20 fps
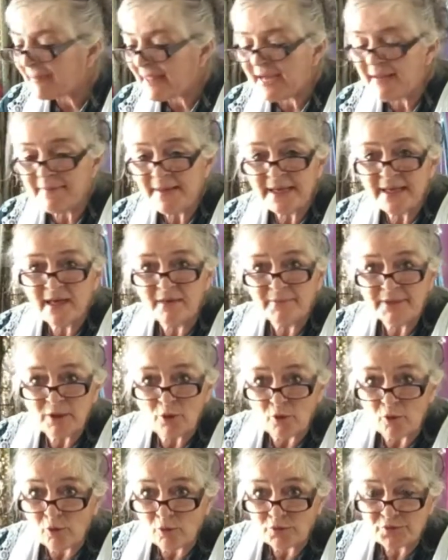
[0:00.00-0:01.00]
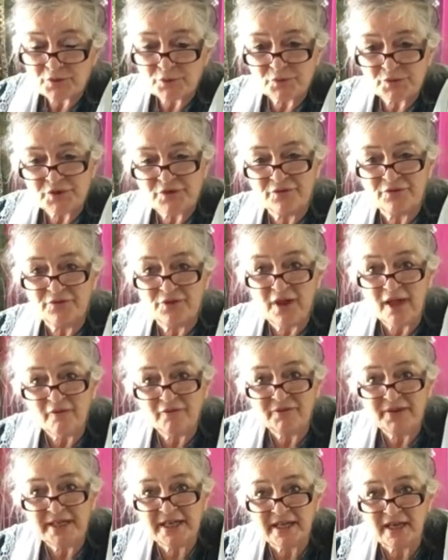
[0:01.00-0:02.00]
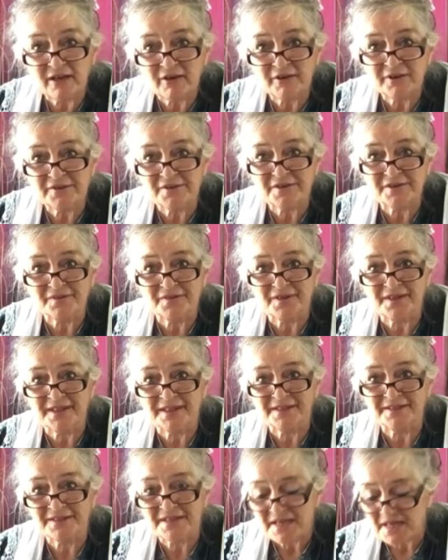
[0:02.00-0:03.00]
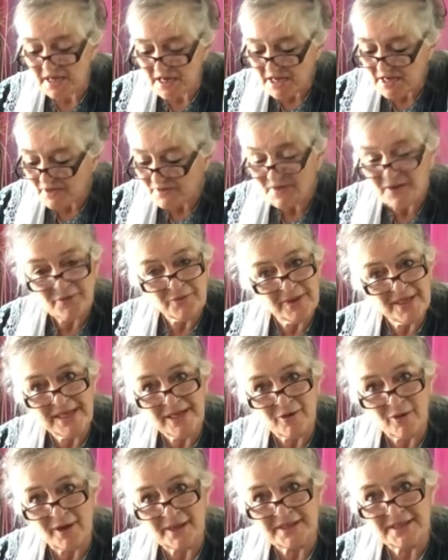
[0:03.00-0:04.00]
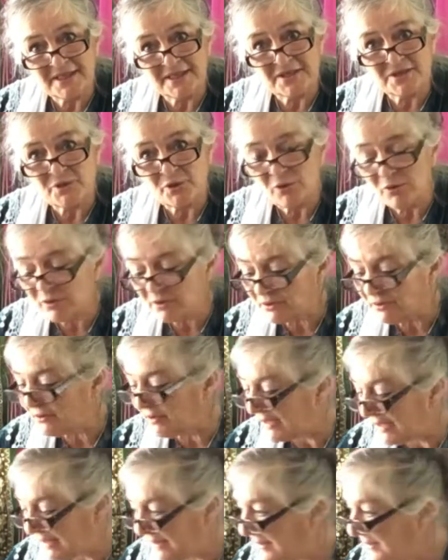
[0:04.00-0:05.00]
and they come in all sorts of lovely colours and things. They're really quite extraordinary.